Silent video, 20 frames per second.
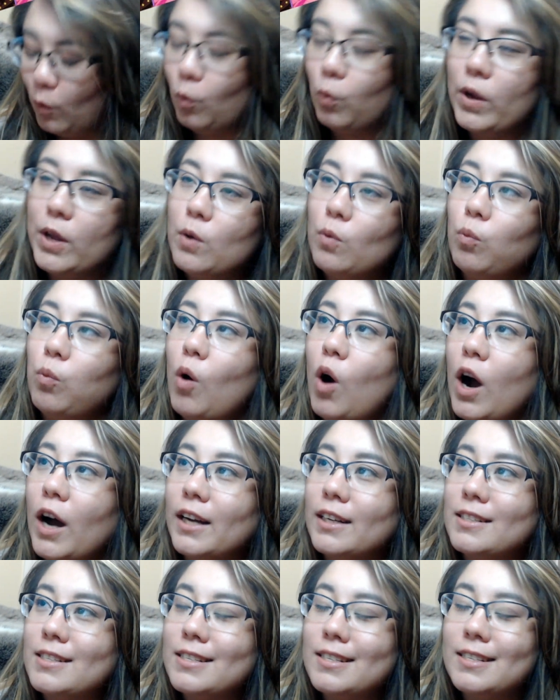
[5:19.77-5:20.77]
We
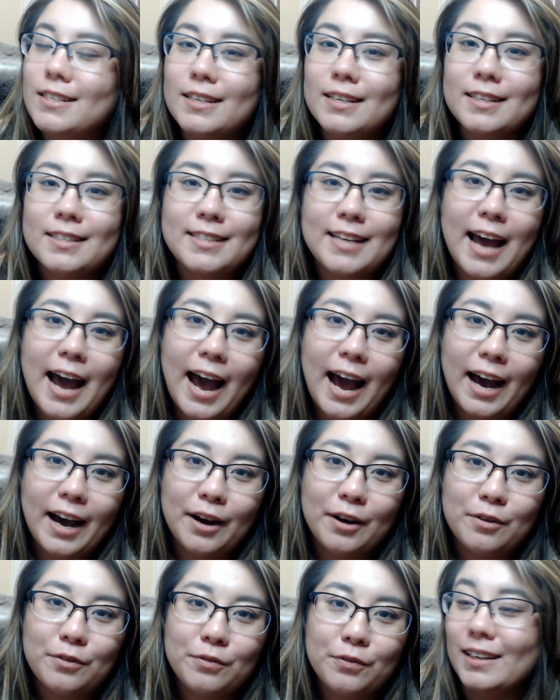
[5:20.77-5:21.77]
want to
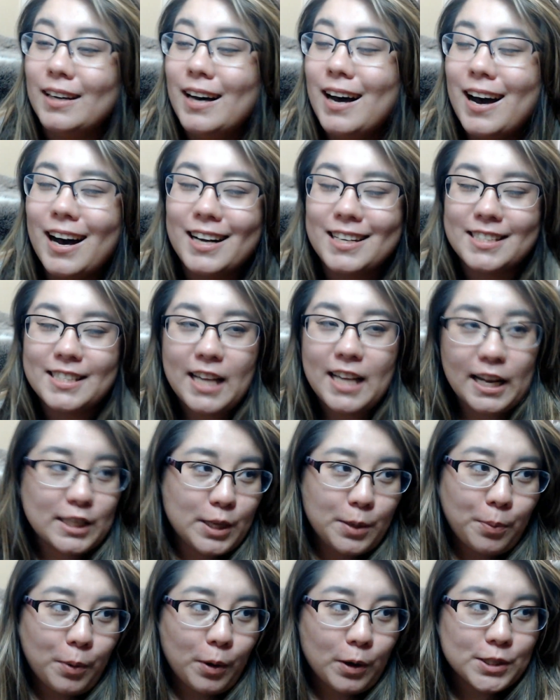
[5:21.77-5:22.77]
have a
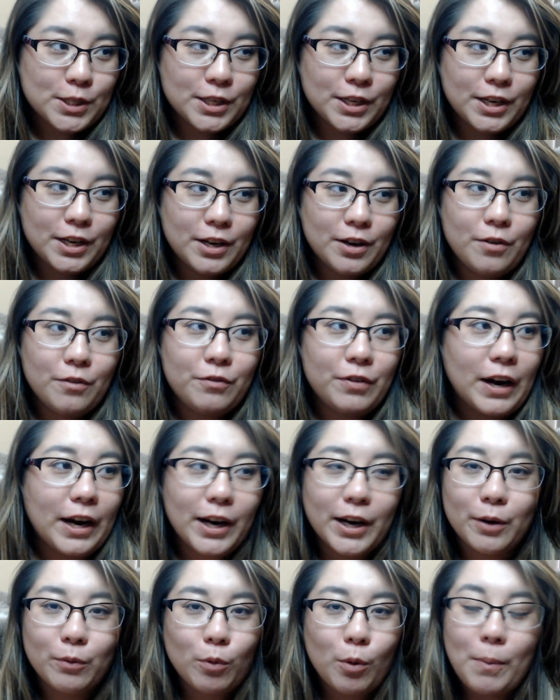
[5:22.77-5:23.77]
sexy person
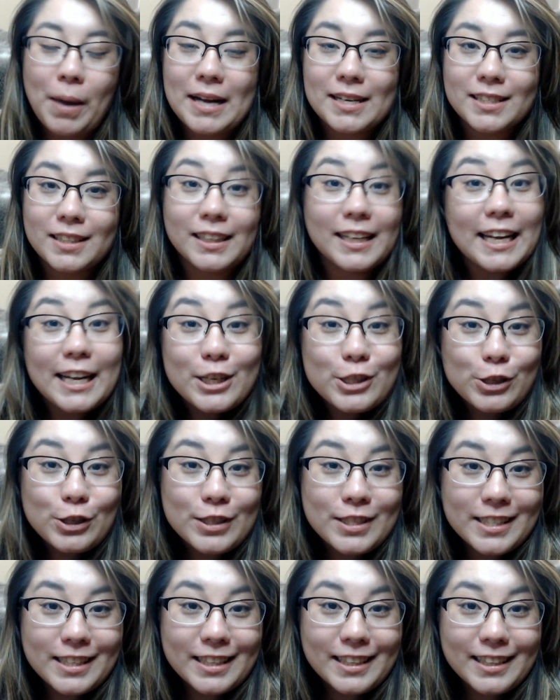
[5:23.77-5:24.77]
very romantically
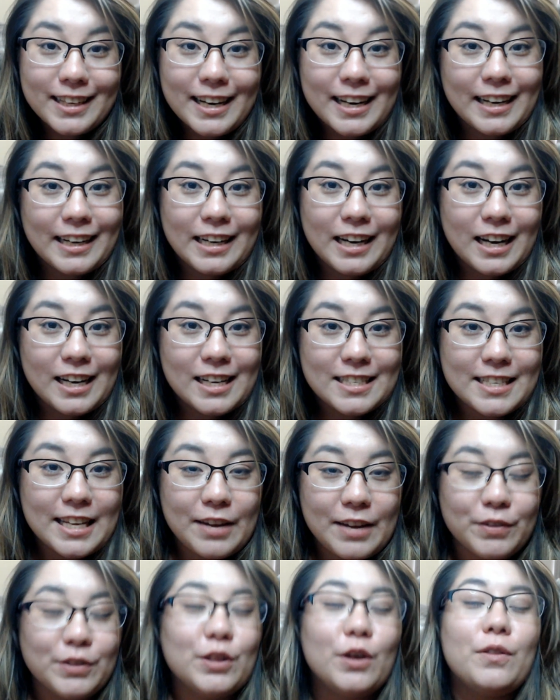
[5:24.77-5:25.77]
interested in us,
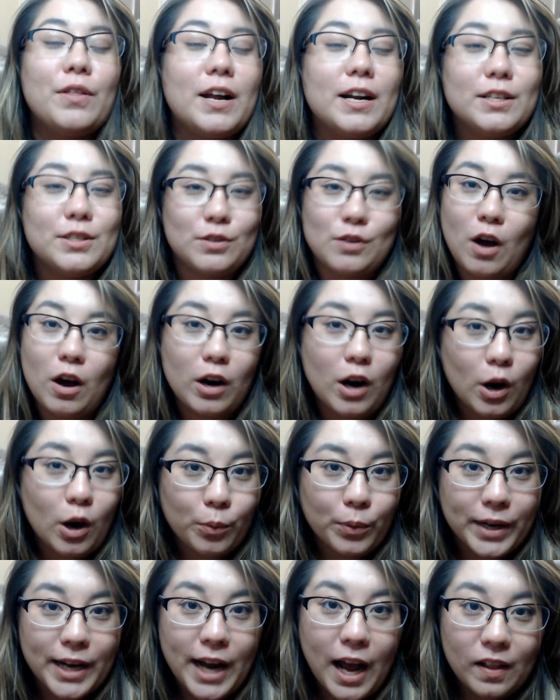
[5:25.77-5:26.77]
even though that is not our
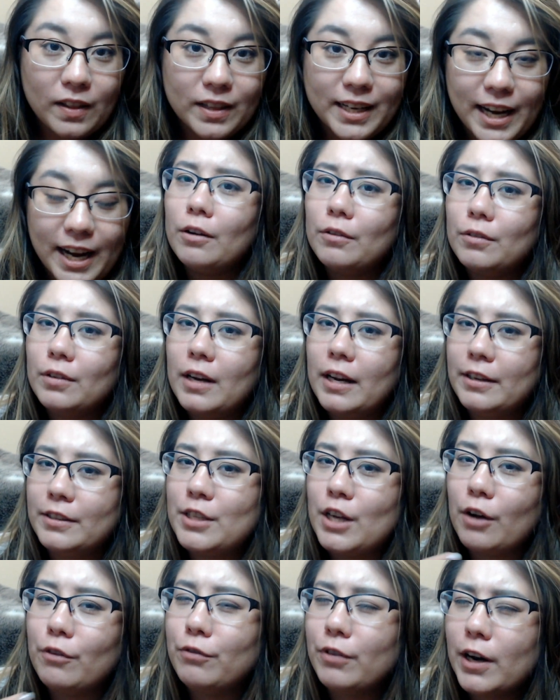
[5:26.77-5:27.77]
reality. It's
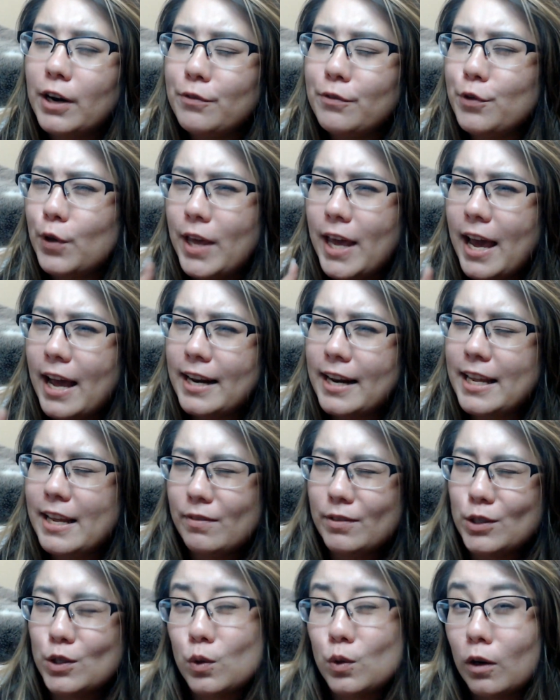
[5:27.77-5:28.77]
not fun if you can't
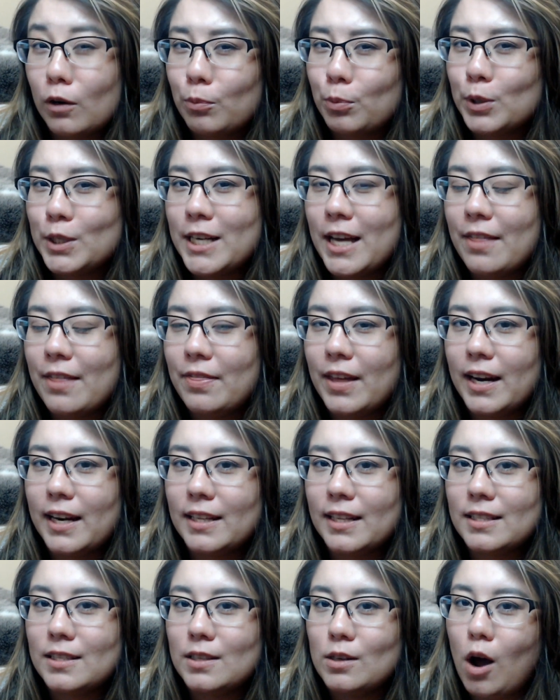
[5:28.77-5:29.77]
even sort of pretend that
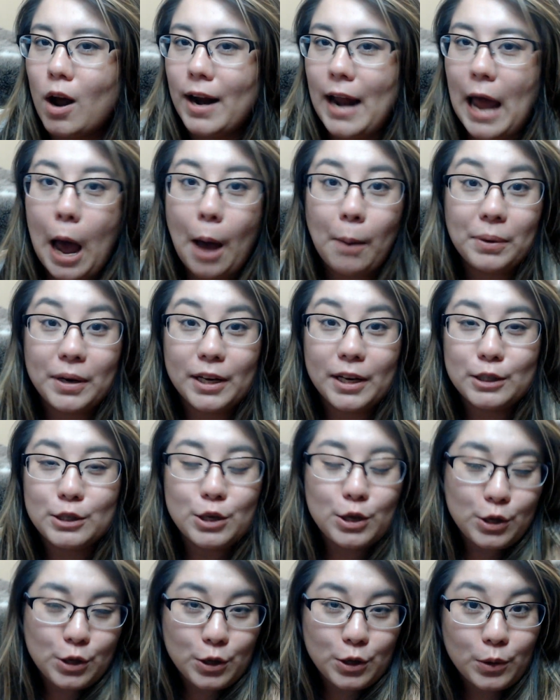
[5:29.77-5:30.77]
it's not happening
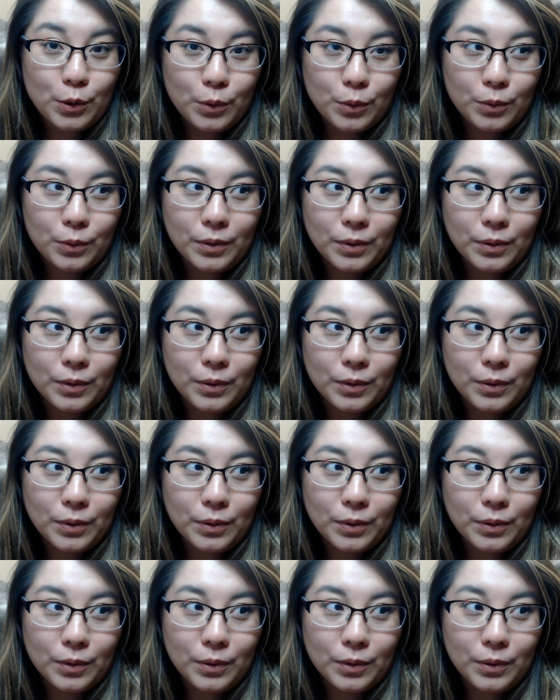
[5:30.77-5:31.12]
to you